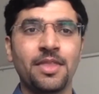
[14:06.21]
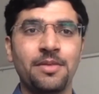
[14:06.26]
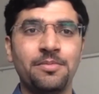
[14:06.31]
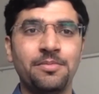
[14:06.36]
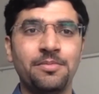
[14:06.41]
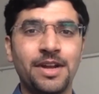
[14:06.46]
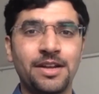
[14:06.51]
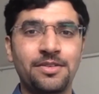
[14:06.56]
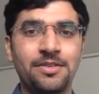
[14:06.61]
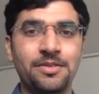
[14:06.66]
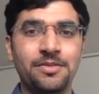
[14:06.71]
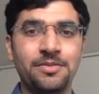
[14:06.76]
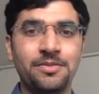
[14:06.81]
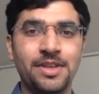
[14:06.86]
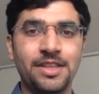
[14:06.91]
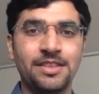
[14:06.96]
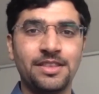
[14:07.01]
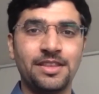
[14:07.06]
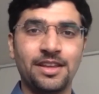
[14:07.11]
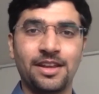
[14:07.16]
But
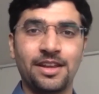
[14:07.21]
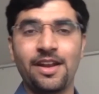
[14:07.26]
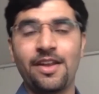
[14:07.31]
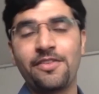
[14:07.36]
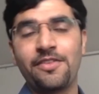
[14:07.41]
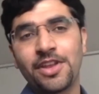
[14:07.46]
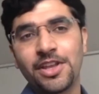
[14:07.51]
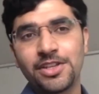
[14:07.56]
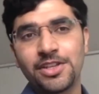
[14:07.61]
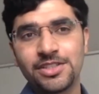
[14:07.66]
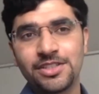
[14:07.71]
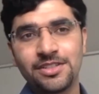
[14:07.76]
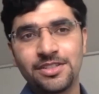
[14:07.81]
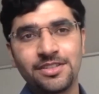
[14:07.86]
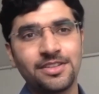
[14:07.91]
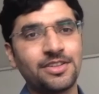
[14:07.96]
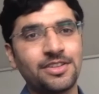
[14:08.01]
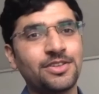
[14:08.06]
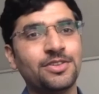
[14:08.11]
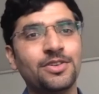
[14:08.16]
with the gravitation,
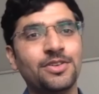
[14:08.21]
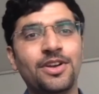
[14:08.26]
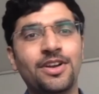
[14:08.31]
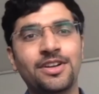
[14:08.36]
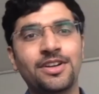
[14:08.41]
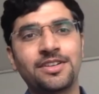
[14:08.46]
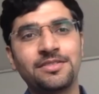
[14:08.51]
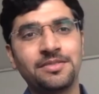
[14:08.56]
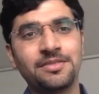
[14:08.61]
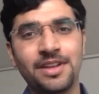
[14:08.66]
you do not.